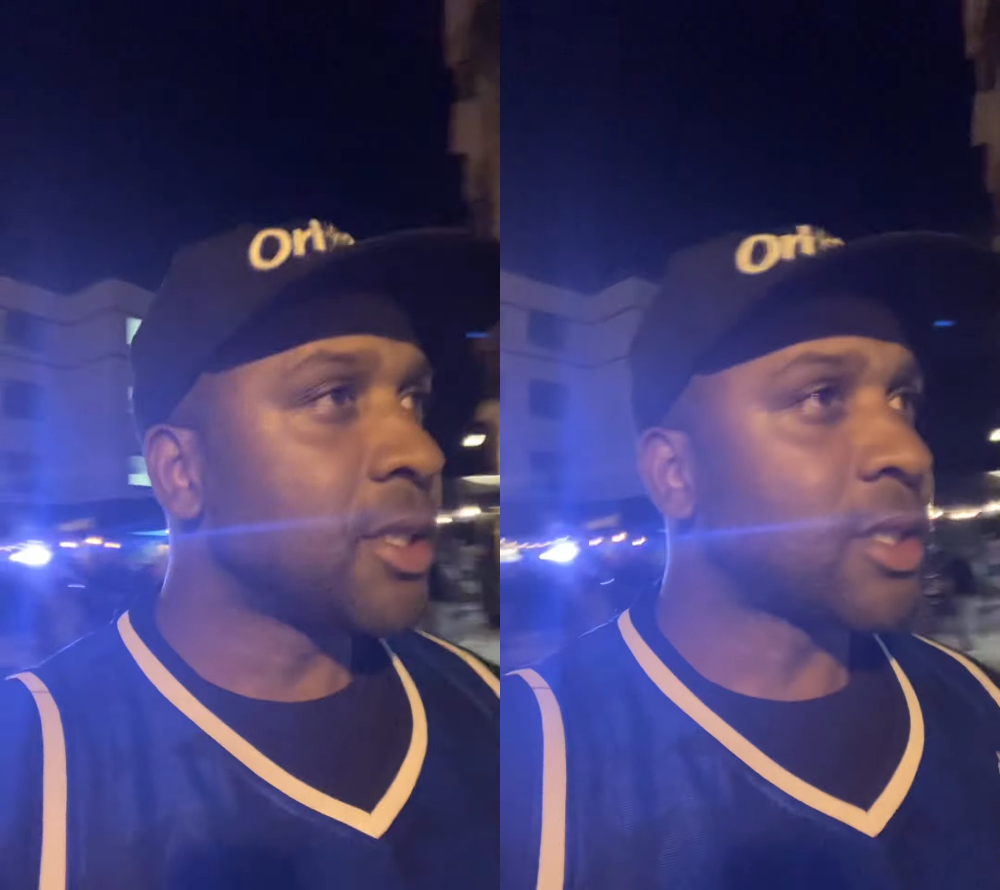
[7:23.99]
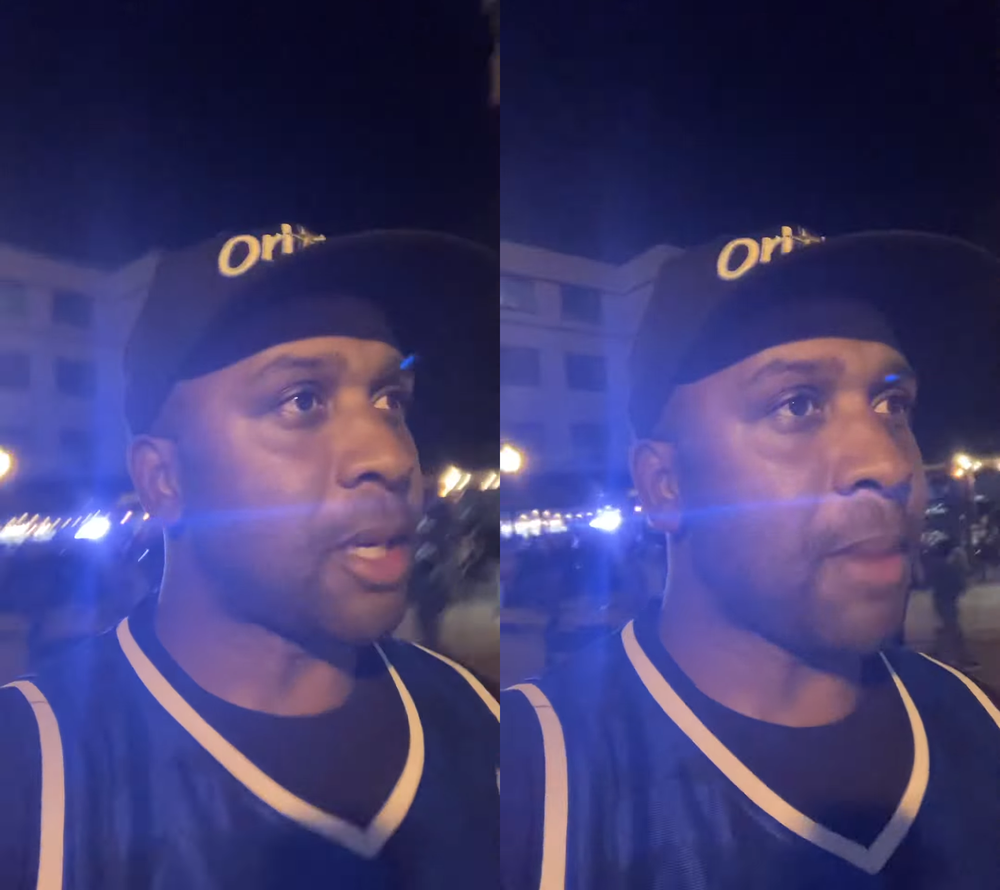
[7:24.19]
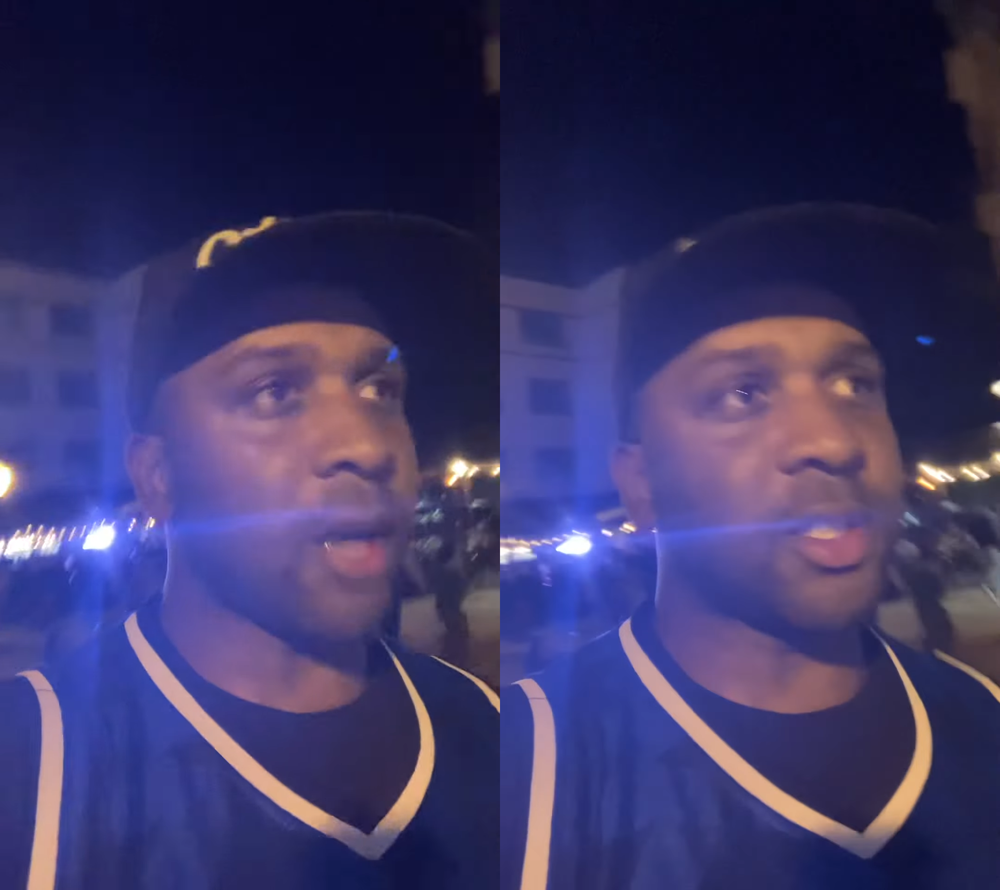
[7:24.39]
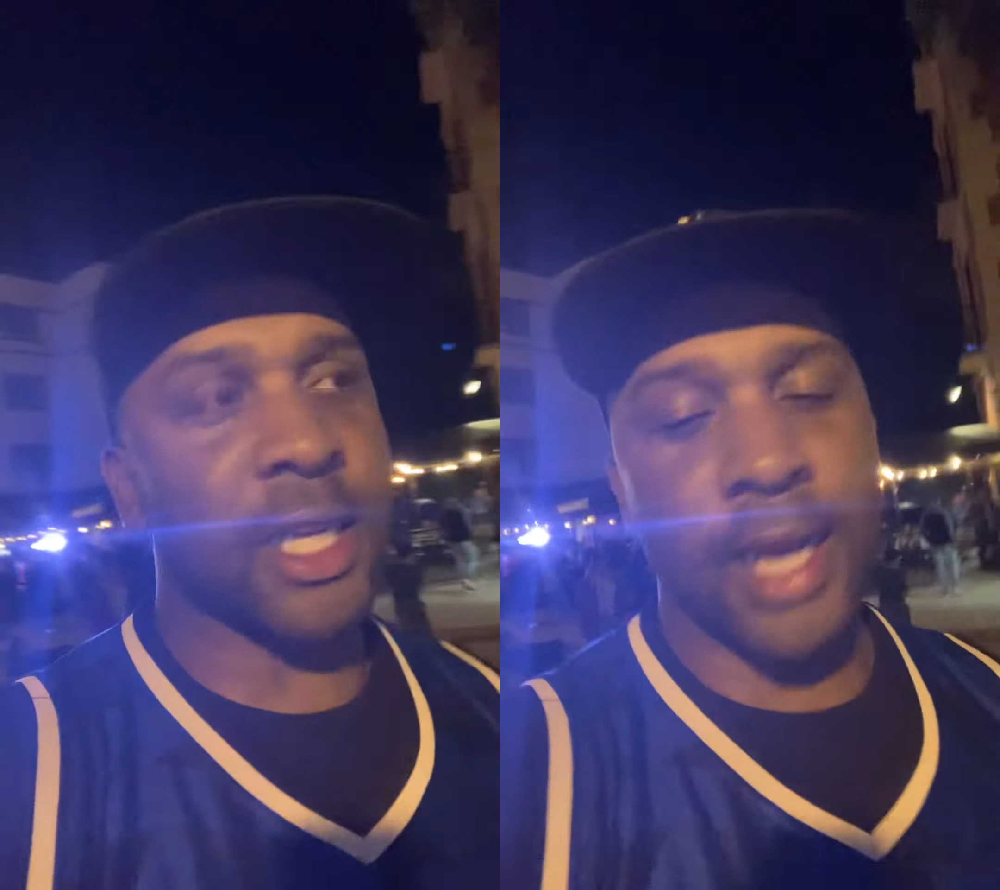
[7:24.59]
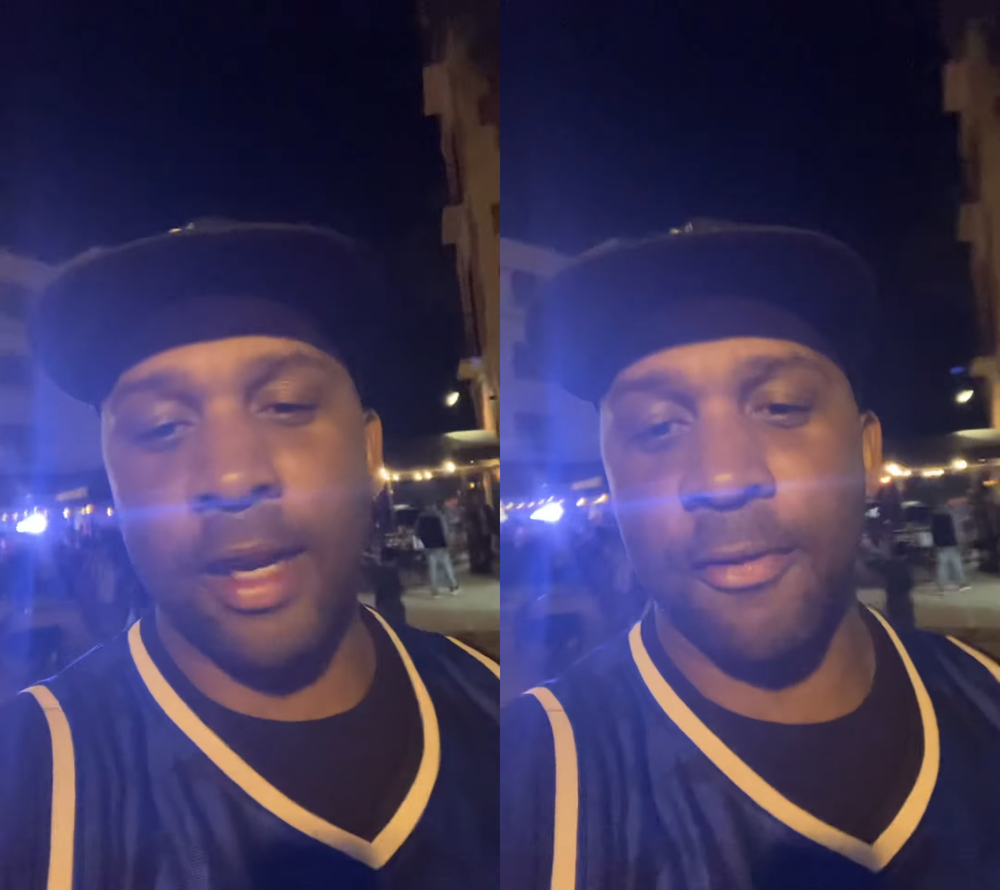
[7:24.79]
come out and
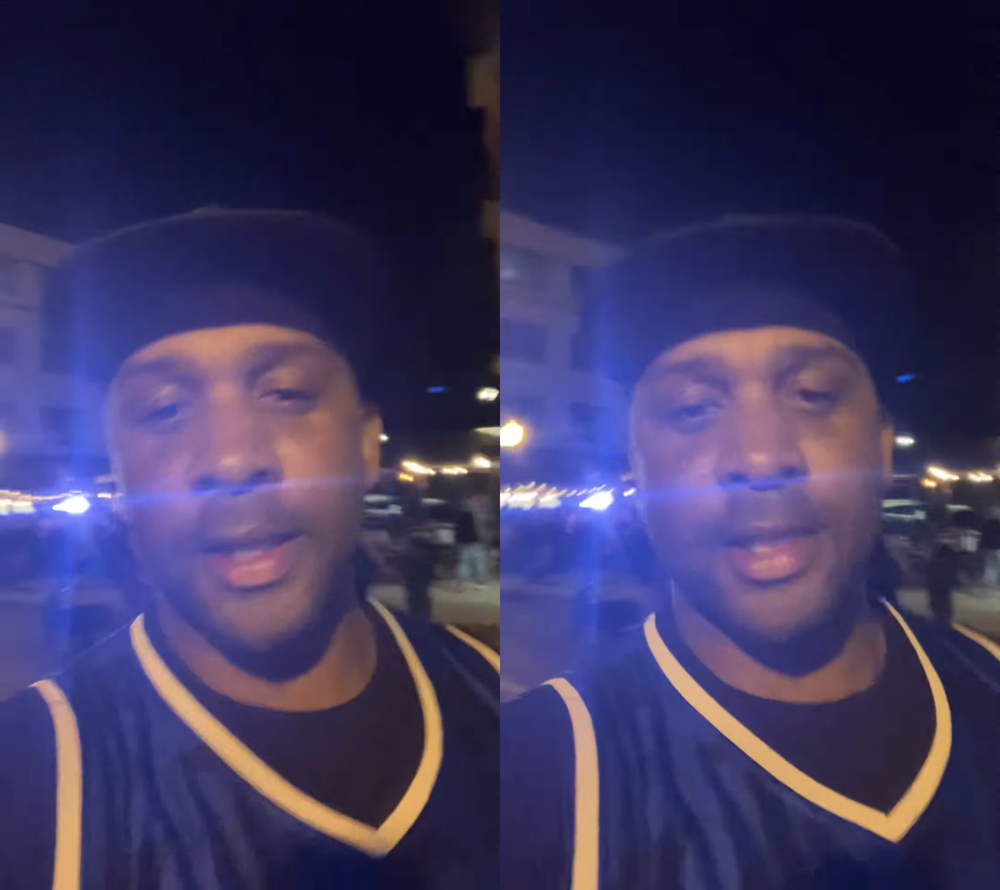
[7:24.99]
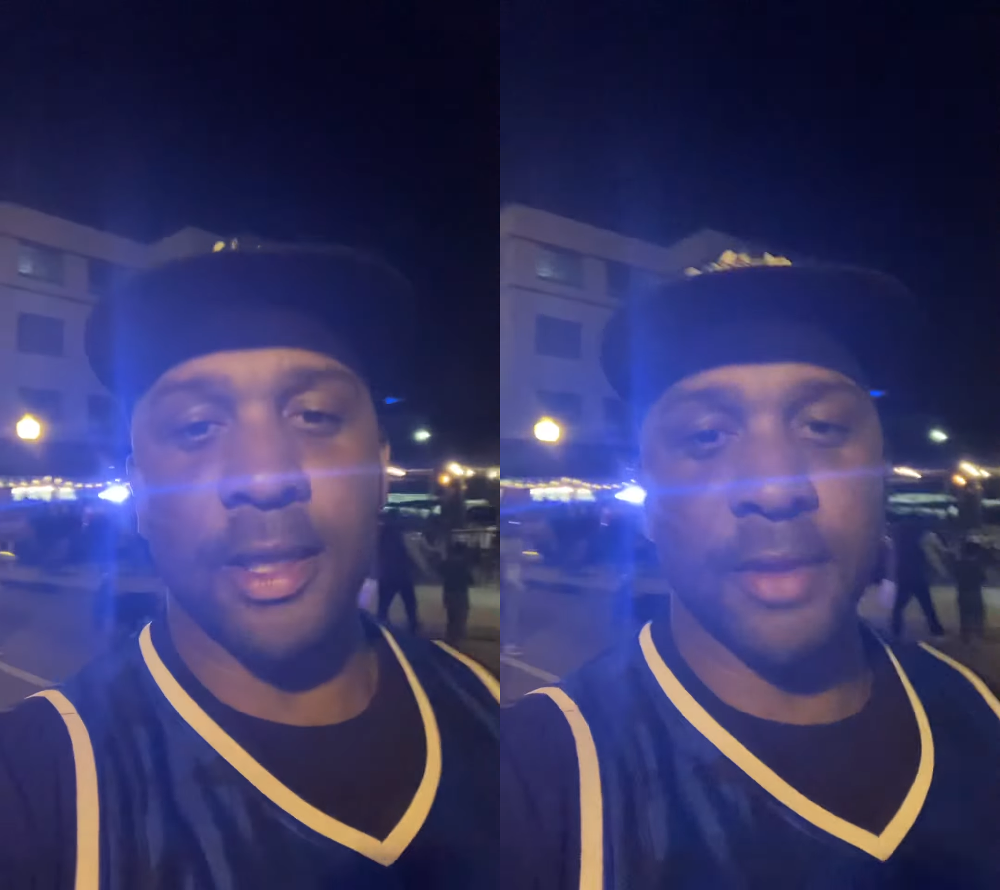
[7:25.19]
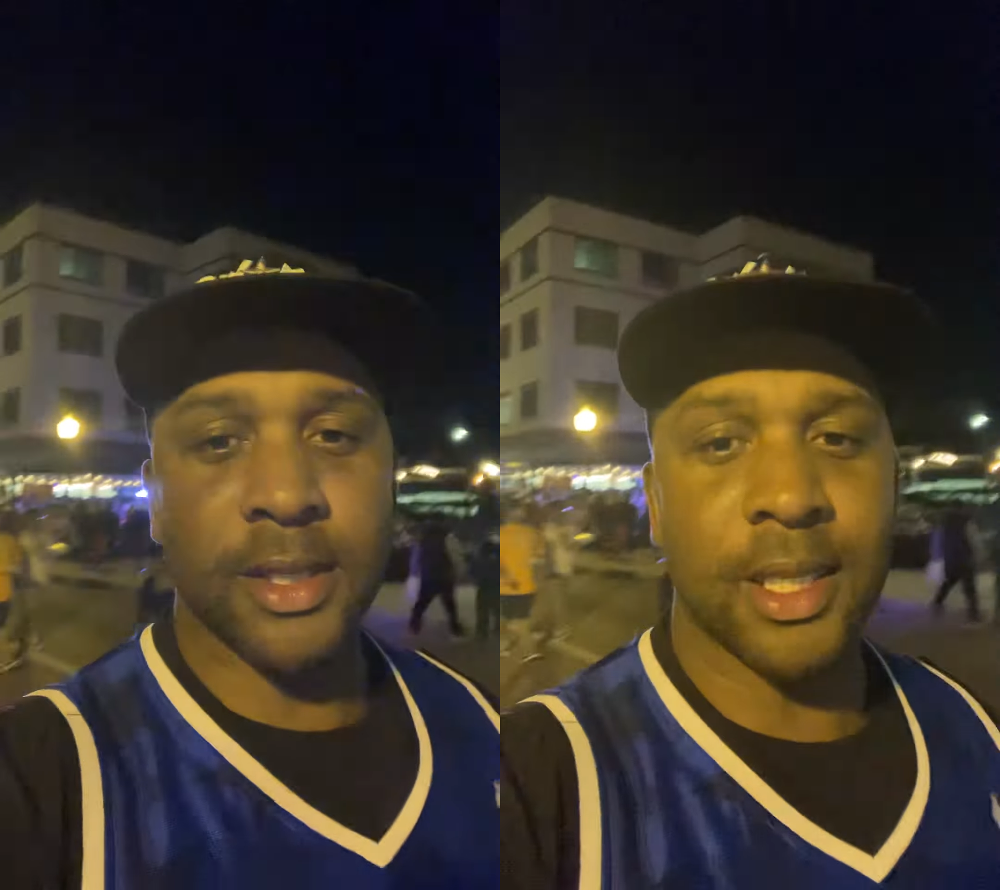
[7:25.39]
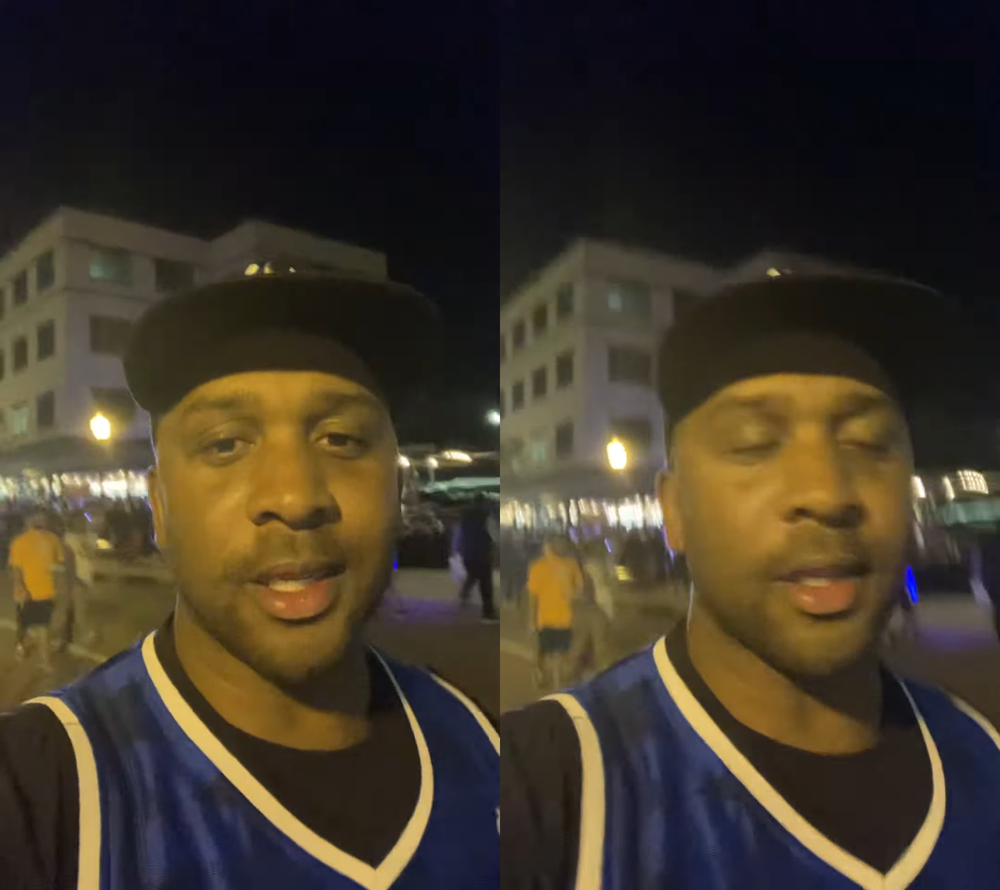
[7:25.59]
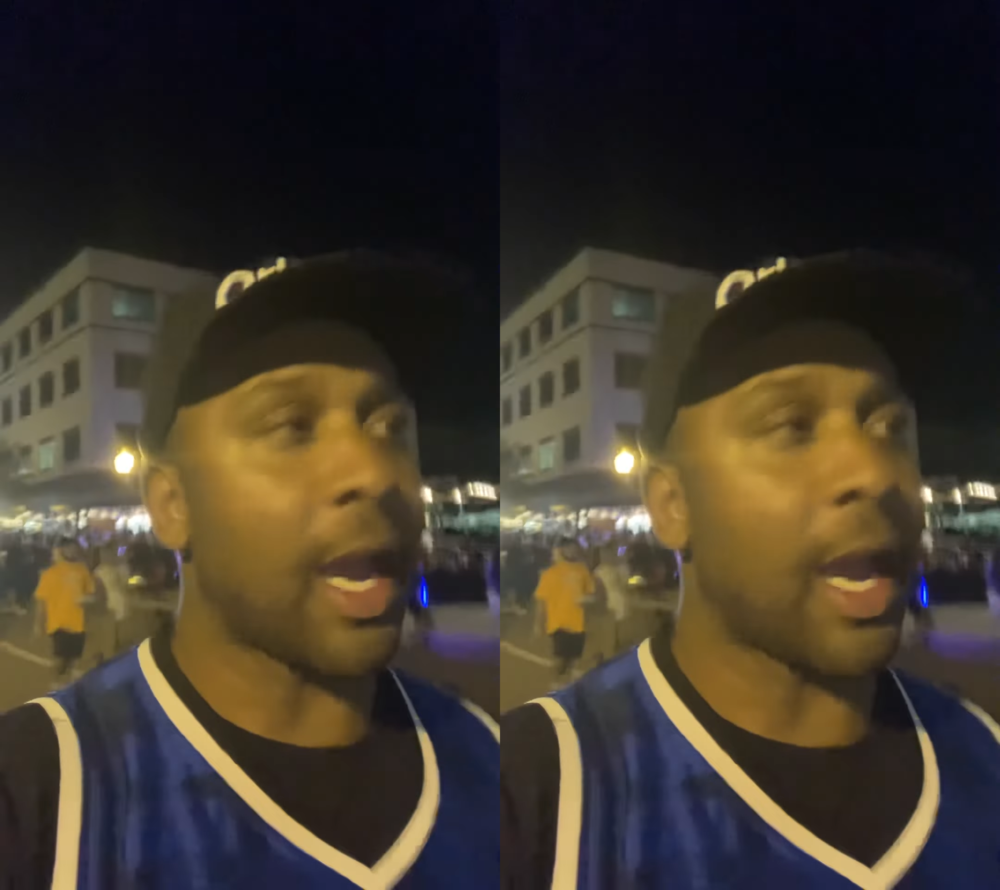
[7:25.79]
check out the festivities here.